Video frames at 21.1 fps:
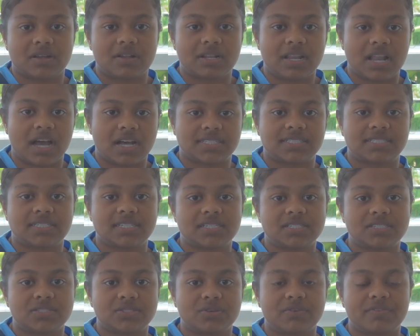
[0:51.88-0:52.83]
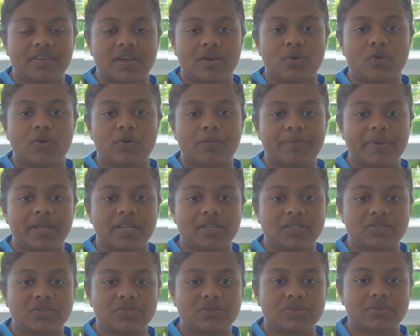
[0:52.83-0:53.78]
on last year, so we are
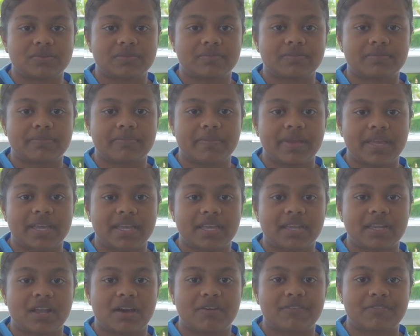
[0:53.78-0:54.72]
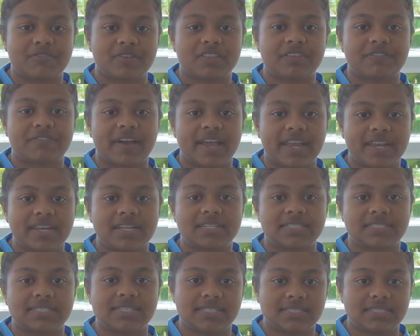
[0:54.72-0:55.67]
hoping to make it out for the
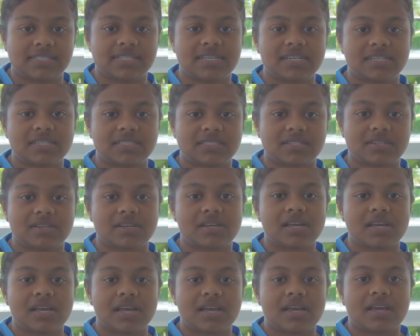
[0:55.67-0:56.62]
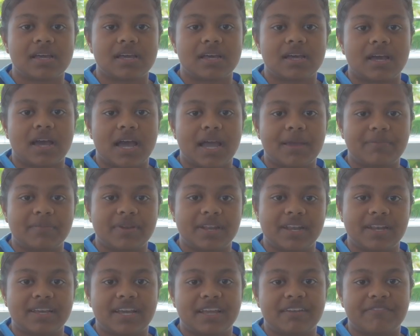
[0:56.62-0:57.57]
finals this year. So I'm
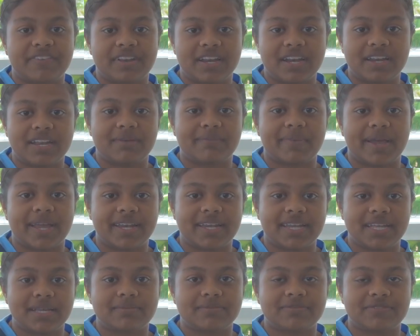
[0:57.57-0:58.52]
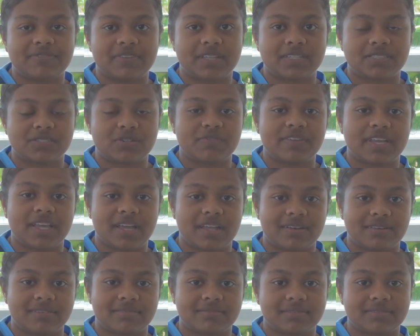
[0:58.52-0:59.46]
really confident in my team, so we
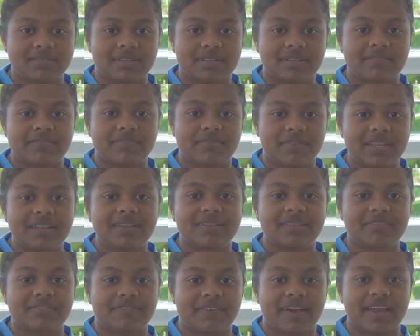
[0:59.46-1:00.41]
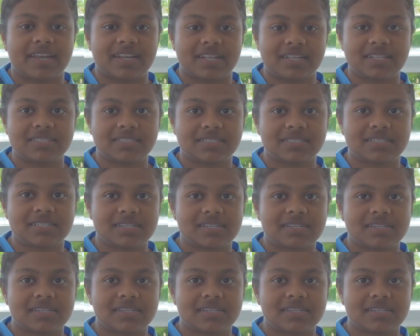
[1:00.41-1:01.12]
can win the finals.